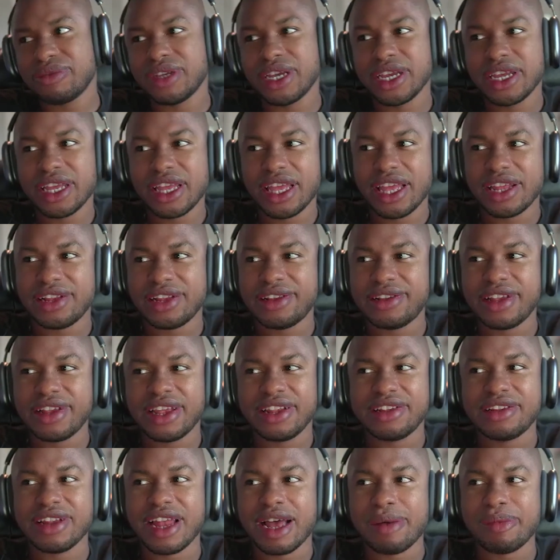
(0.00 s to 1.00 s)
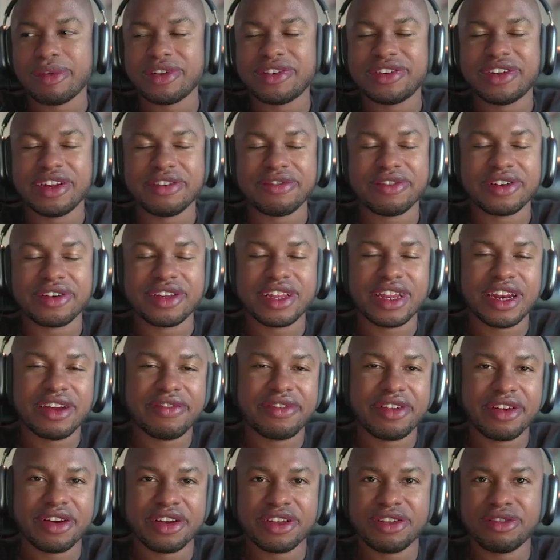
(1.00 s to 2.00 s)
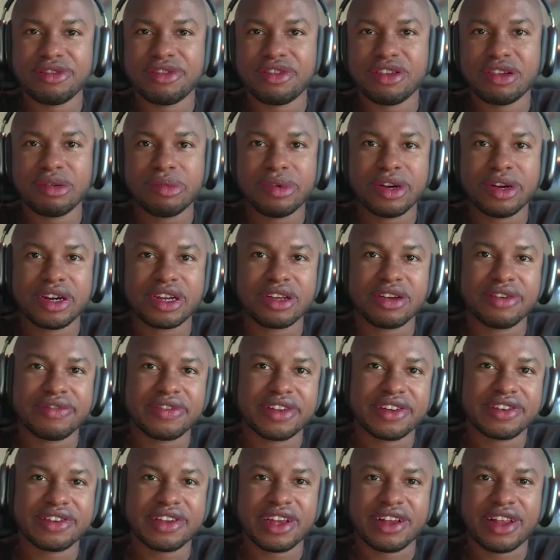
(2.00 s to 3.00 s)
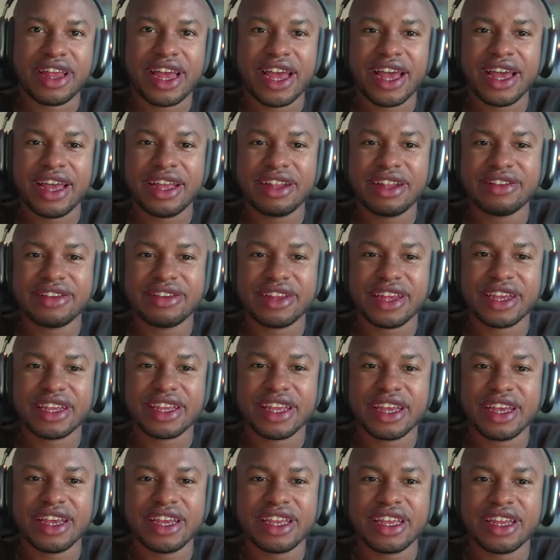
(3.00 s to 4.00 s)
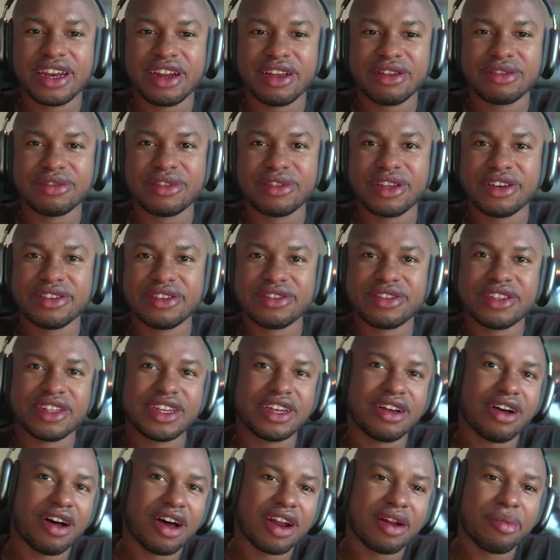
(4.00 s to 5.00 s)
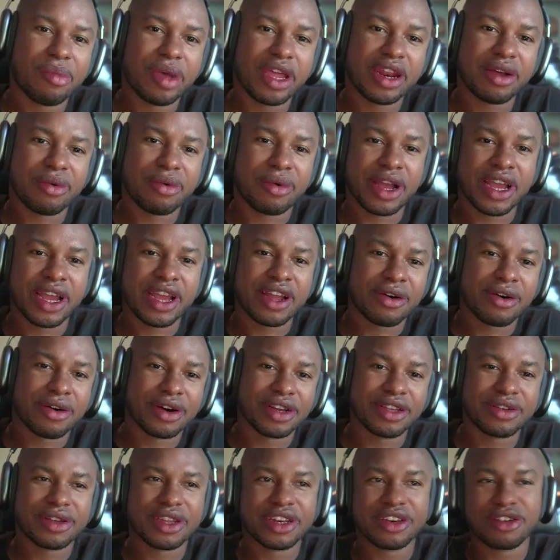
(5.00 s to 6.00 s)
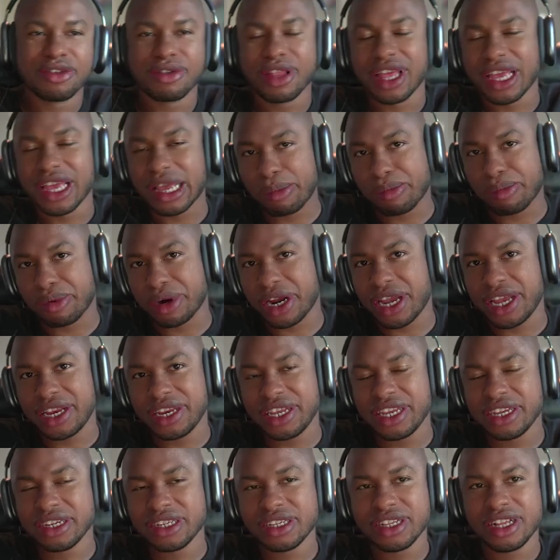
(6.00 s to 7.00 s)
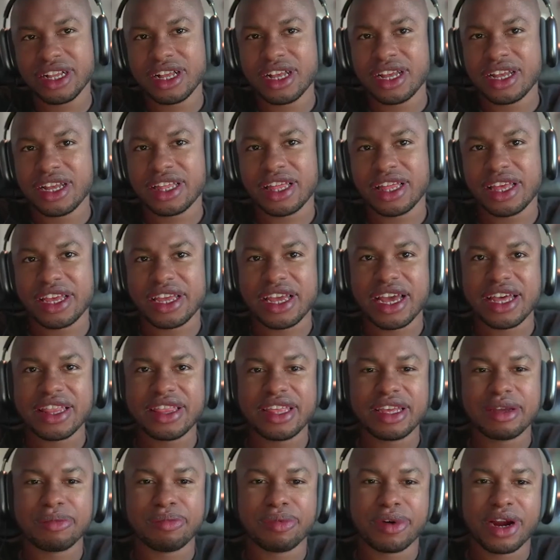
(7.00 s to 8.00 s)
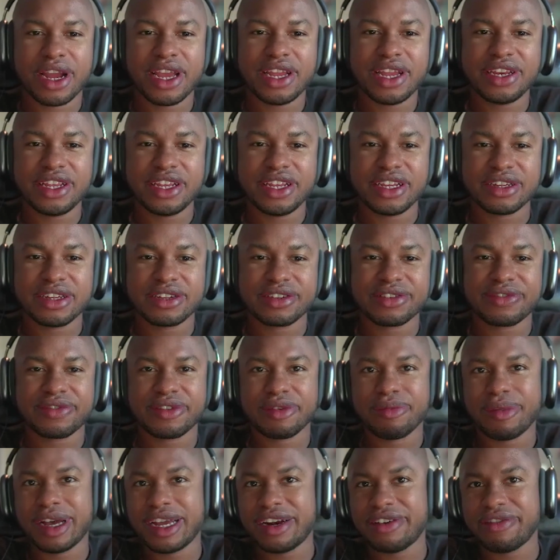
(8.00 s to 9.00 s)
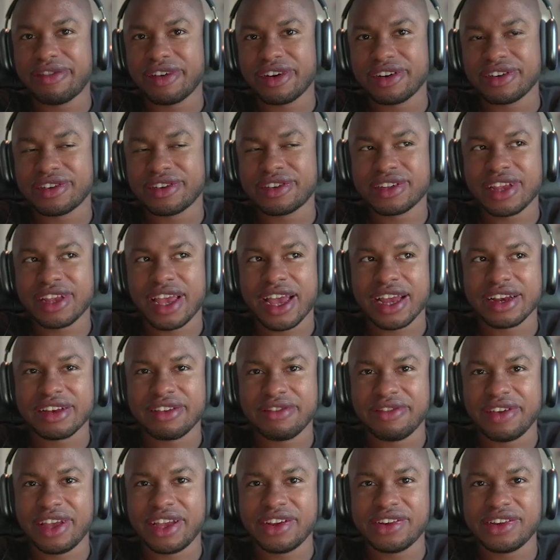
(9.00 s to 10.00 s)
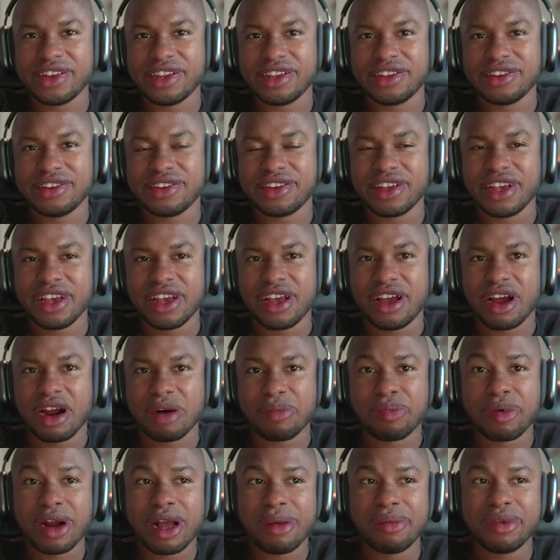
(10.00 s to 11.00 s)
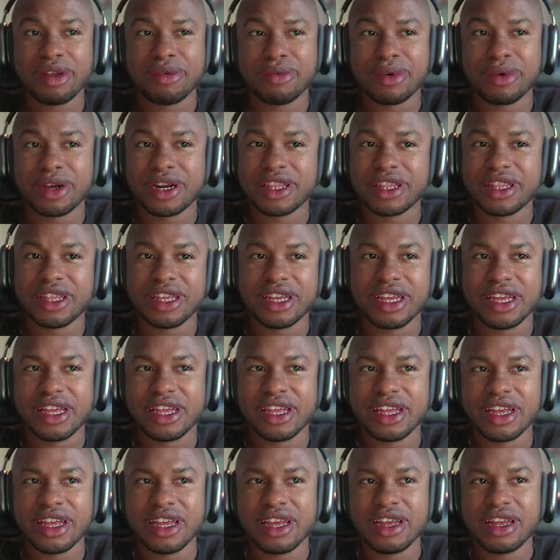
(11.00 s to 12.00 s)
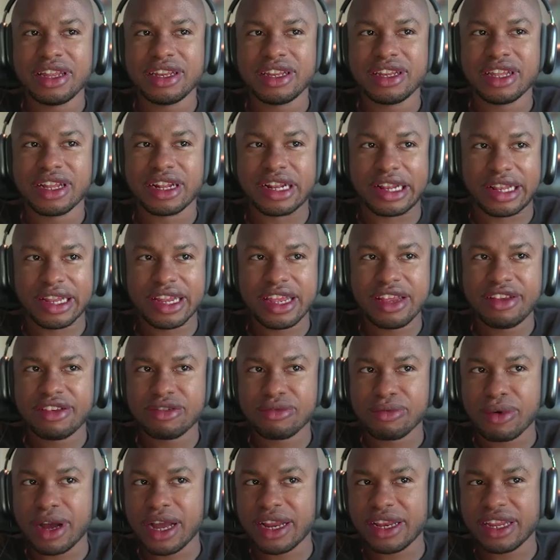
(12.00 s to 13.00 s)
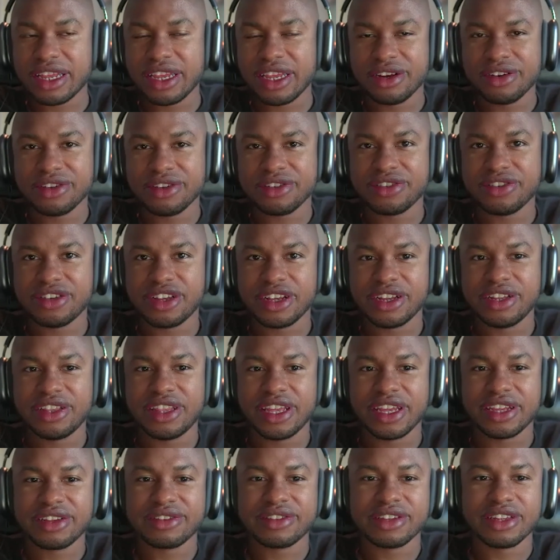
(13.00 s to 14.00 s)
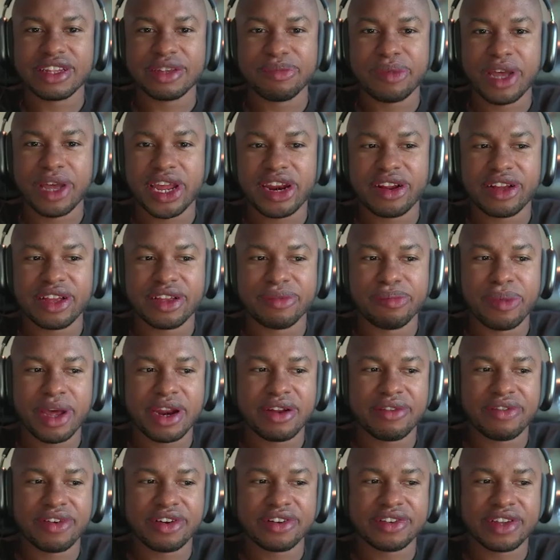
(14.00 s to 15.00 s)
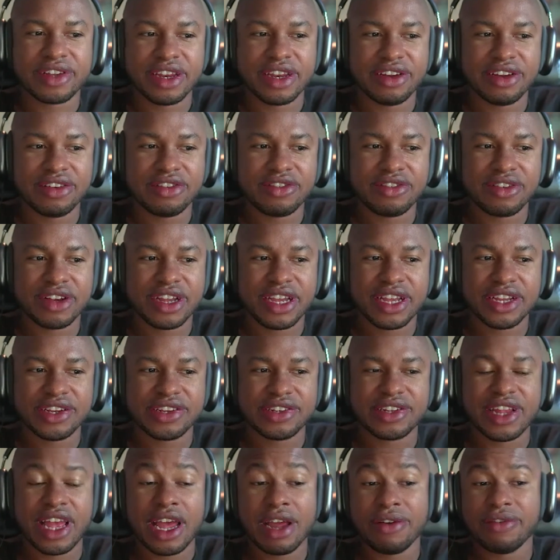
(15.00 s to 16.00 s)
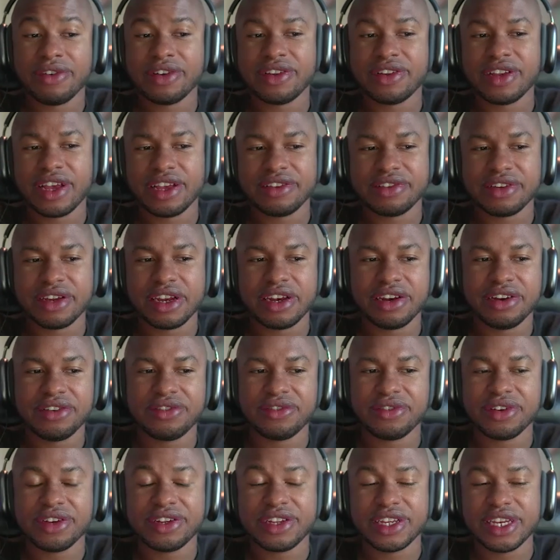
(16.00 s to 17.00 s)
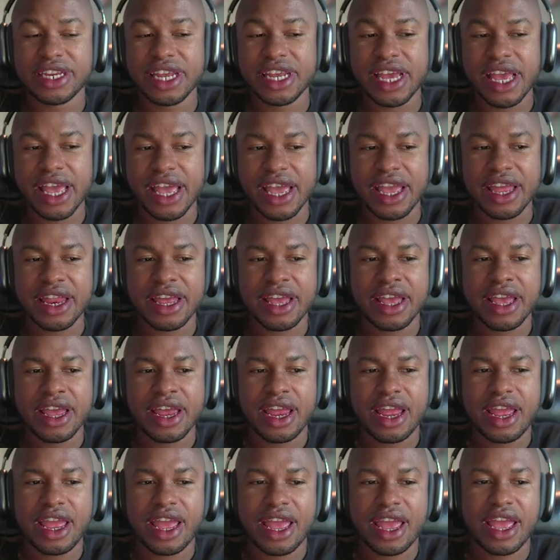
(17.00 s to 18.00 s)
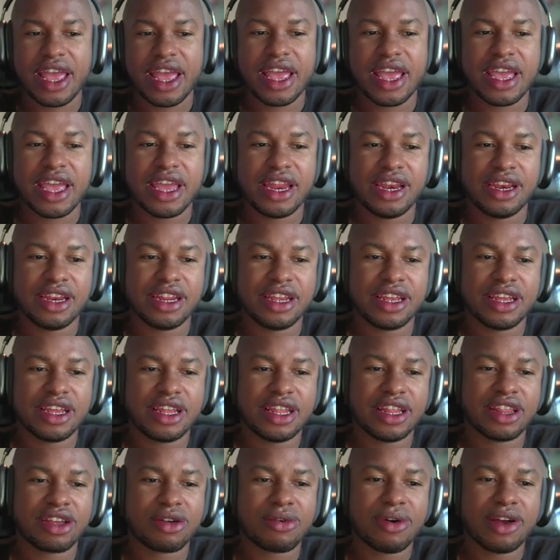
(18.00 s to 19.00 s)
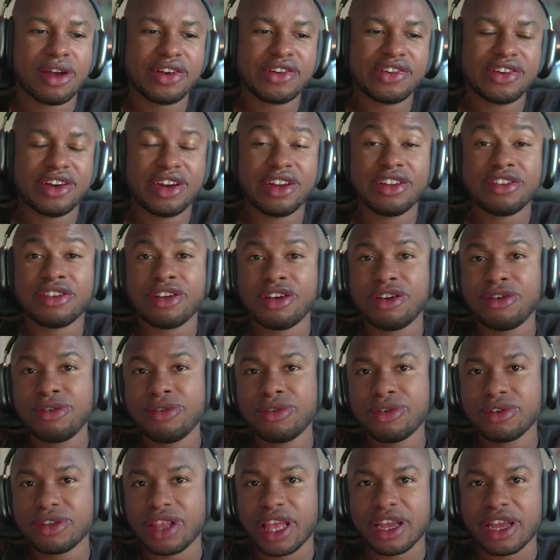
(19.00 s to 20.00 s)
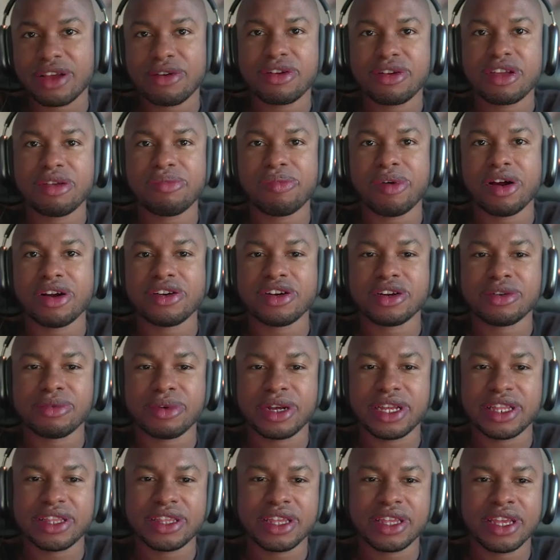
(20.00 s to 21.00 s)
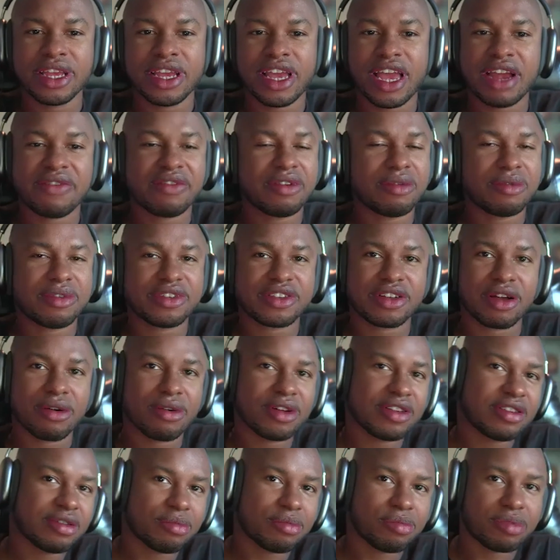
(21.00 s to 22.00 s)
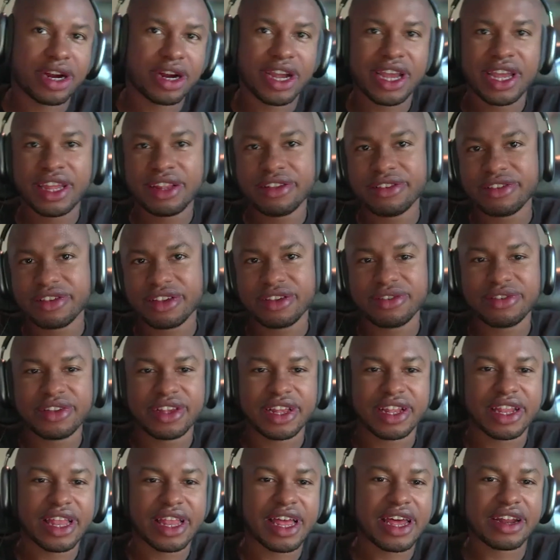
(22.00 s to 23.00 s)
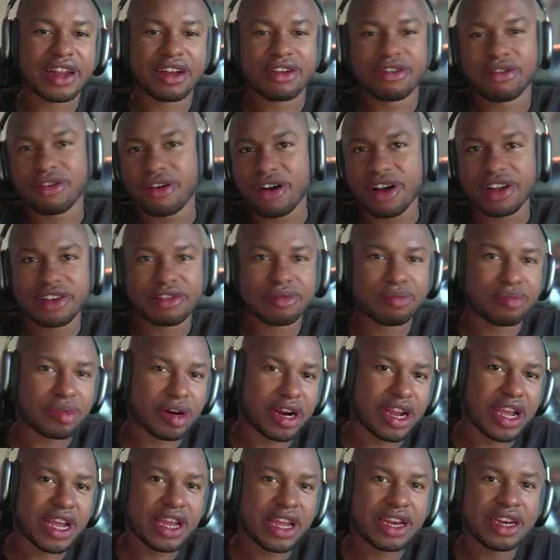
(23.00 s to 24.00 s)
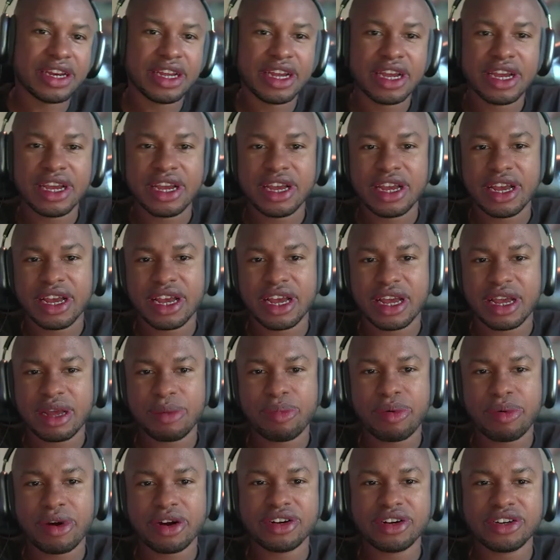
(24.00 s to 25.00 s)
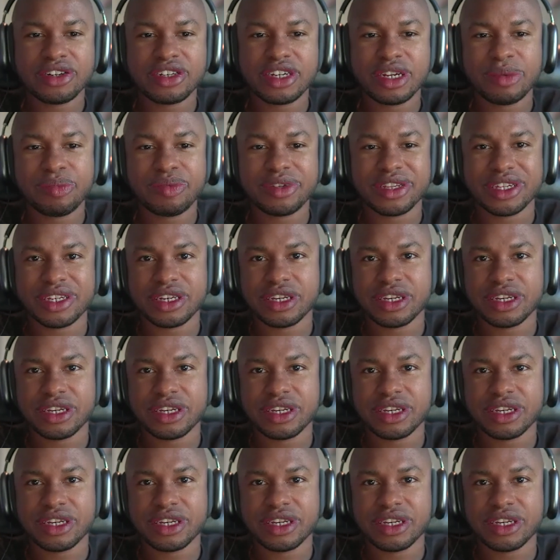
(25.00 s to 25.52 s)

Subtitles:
it's not much different than if you're a YouTuber and you have to sell ads. Like, there's the automated way, or you can do like a brand deal. Like, I think brand deals for metaverse activations are probably one of the least widely understood things in the metaverse industry and just advertising industry today. And the question is, who do you partner with? Everyone's going to brands, so you see a lot of cross brand partnerships. And